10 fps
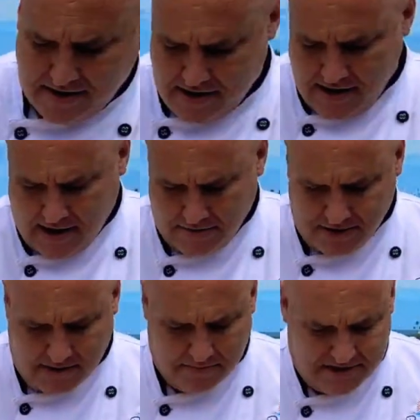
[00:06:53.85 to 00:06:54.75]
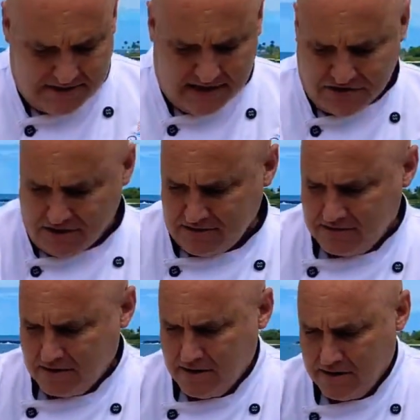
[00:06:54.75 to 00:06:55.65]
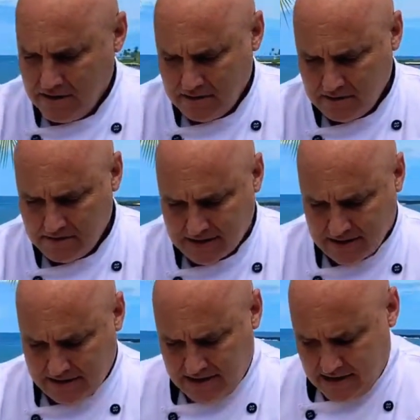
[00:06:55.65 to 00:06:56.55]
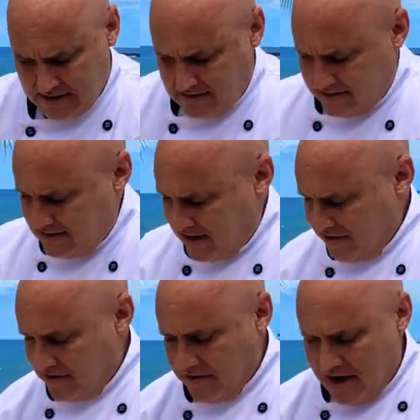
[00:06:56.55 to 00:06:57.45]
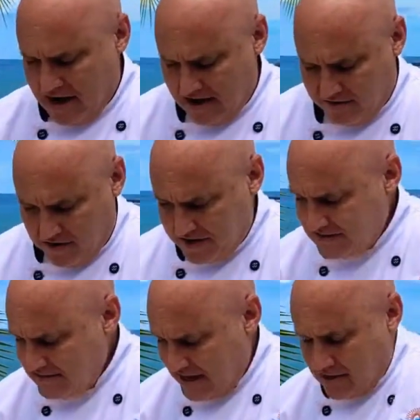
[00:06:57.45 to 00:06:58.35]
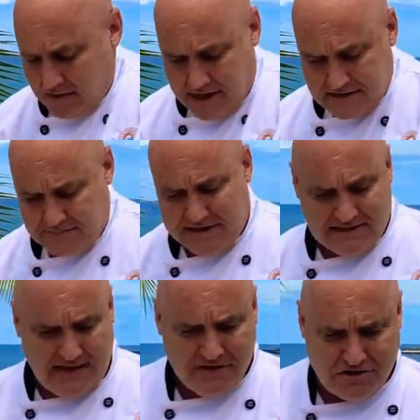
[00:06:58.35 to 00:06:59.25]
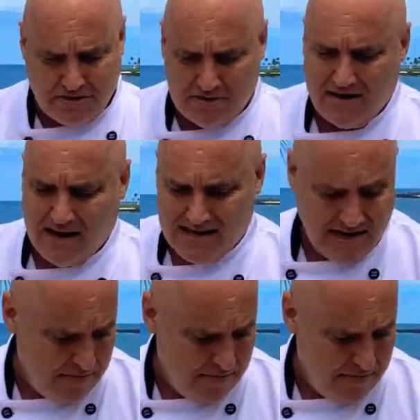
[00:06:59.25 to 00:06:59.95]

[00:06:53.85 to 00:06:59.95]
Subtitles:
And I want to get my station a little bit clean down here. I've already sterilized my station. I did it